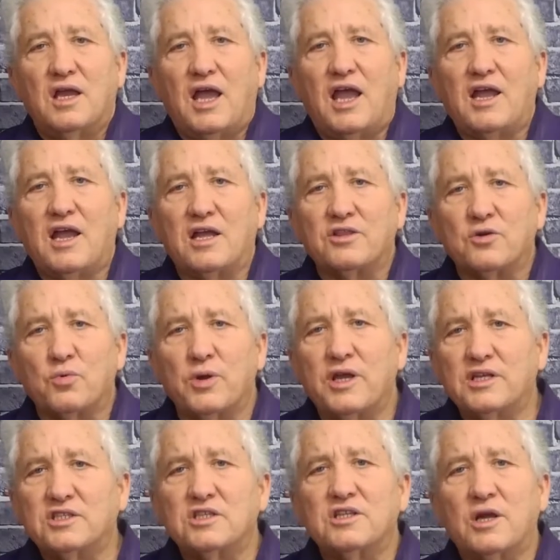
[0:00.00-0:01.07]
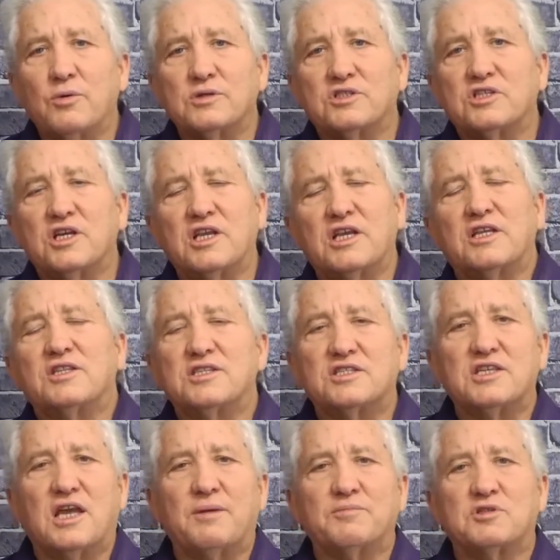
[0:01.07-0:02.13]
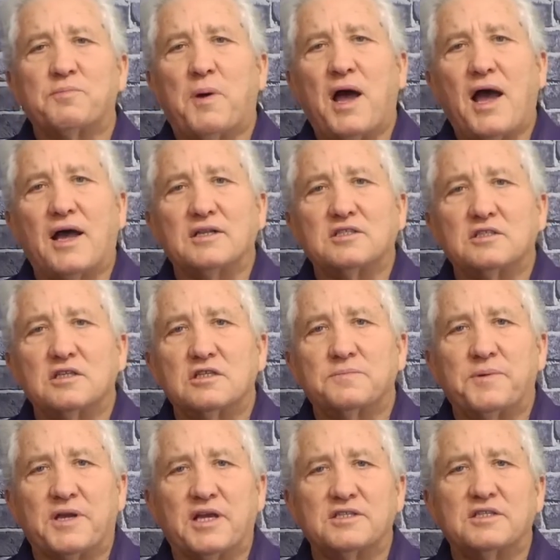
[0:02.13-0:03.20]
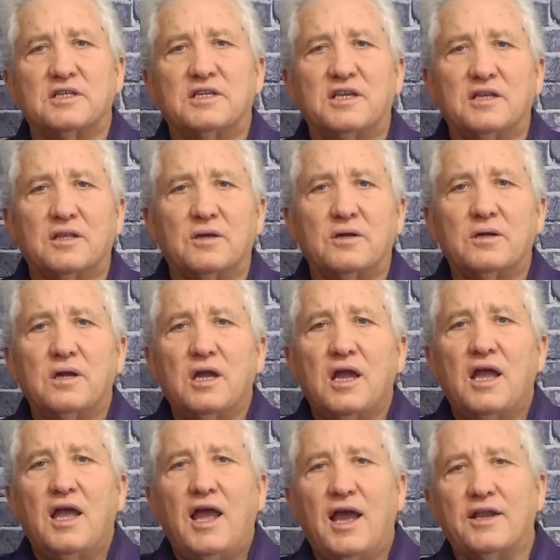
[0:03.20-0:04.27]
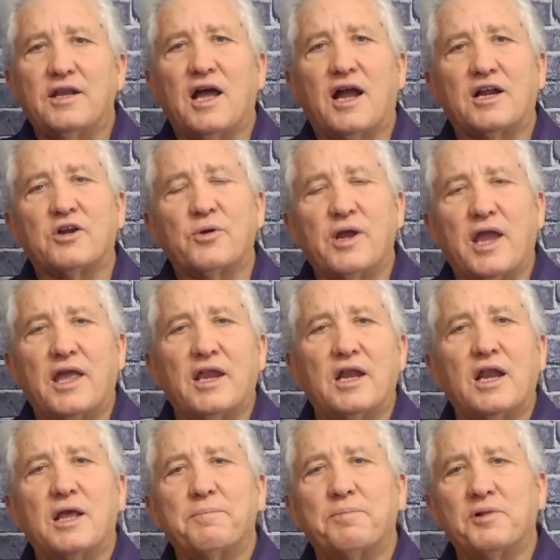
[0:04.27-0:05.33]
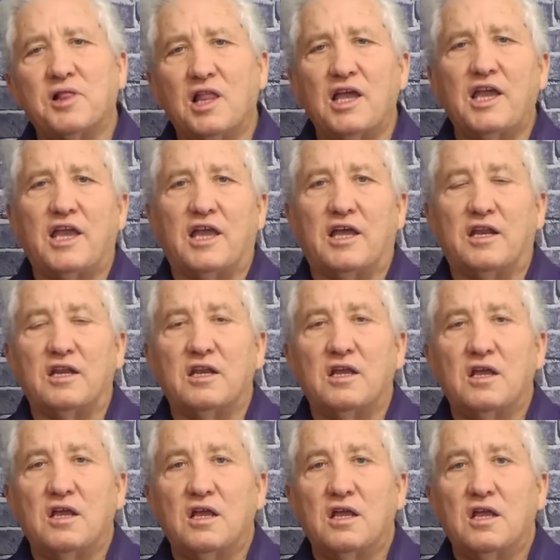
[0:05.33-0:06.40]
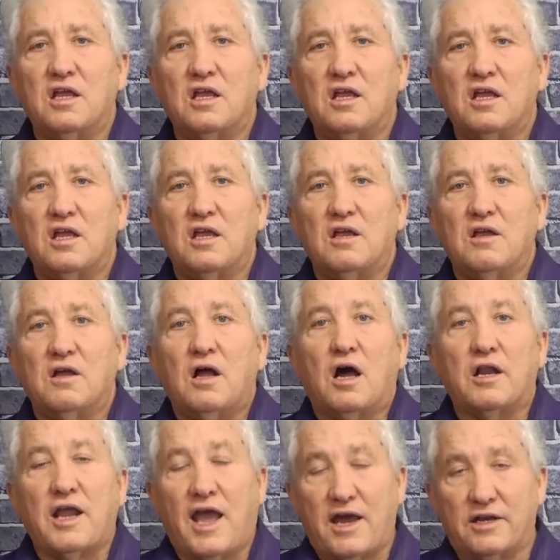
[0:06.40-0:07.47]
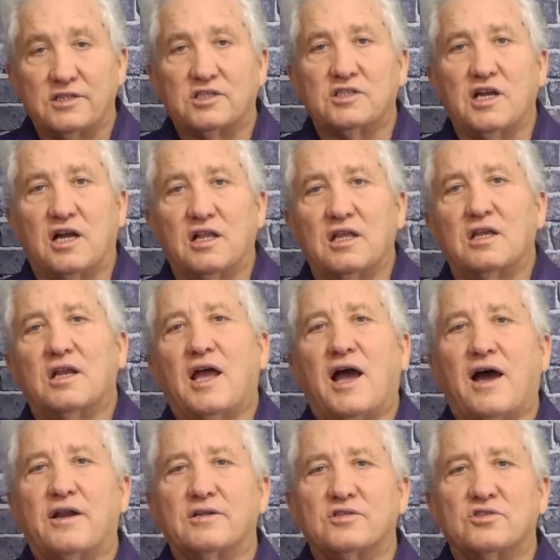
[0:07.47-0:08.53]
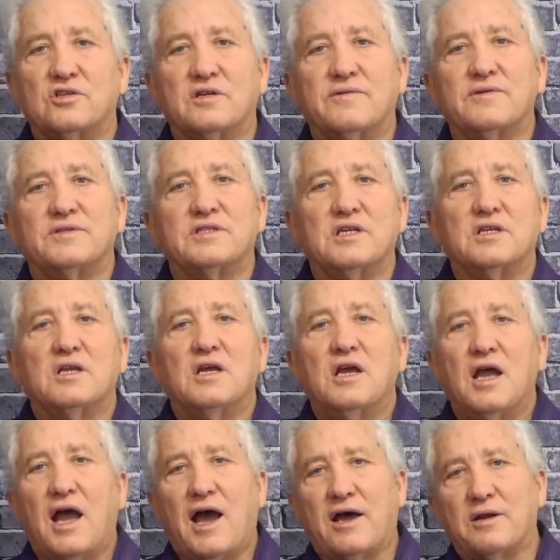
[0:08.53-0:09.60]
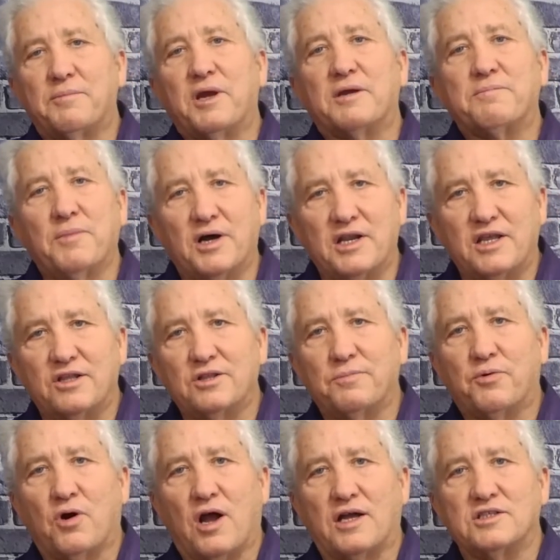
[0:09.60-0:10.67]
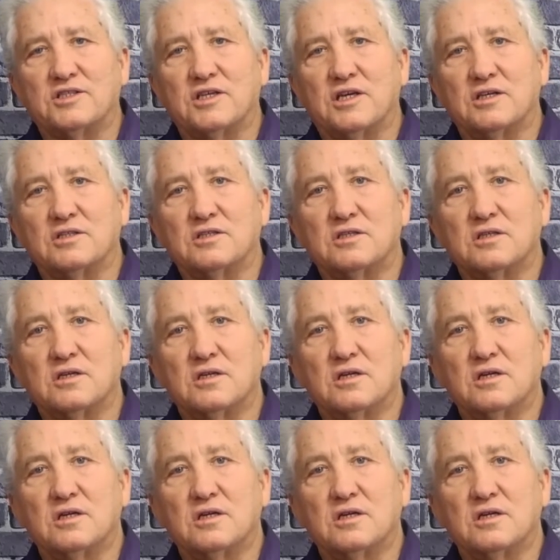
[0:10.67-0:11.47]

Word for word: And the reason they were sitting in the same spots is because the dealer had not created a plan on how to sell it, how to service it, how to make money in the process.